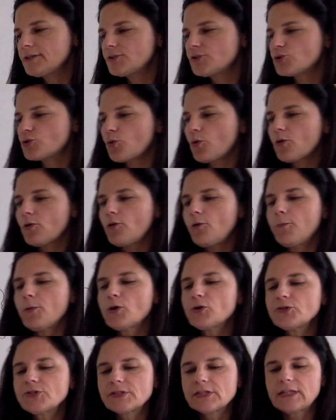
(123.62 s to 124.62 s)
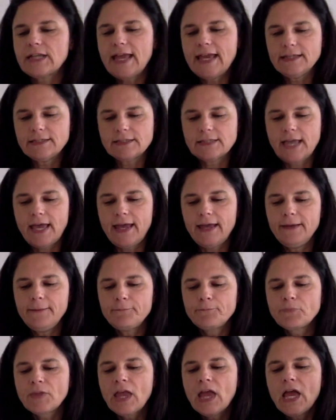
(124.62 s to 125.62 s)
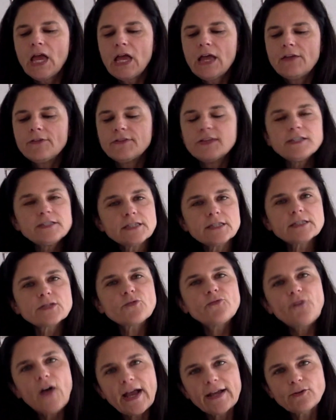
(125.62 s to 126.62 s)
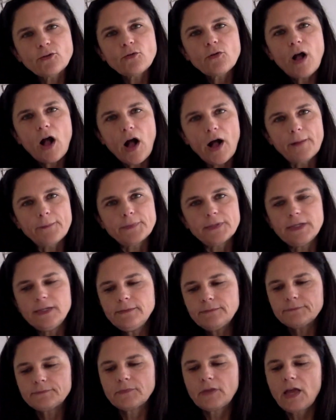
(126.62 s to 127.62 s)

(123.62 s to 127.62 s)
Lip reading: historical person essay, this is a final copy.